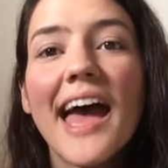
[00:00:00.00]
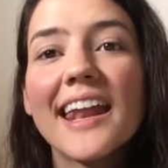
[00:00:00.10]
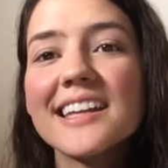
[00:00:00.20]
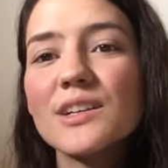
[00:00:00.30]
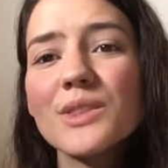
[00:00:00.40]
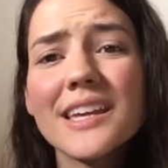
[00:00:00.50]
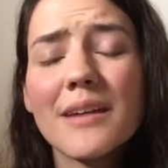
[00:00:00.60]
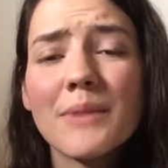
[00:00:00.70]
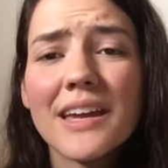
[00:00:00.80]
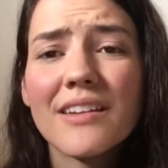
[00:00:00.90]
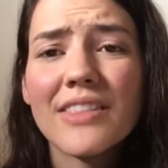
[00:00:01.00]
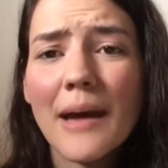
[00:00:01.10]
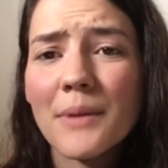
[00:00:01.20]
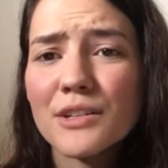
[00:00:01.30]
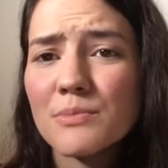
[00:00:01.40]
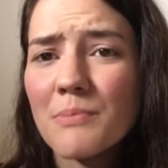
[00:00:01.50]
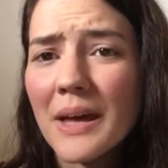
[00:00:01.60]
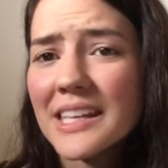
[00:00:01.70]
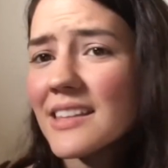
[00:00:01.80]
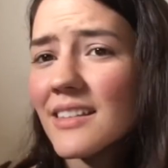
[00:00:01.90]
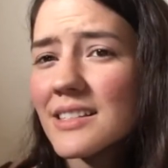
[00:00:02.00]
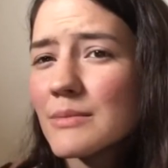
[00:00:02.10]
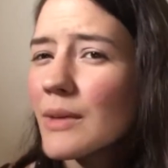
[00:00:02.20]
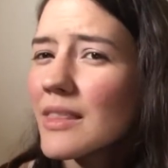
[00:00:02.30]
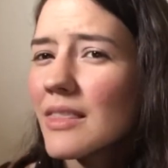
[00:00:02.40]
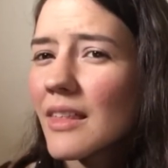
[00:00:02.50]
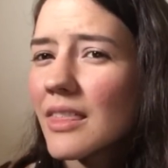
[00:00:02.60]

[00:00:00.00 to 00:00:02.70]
And I don't think I made that much money this month.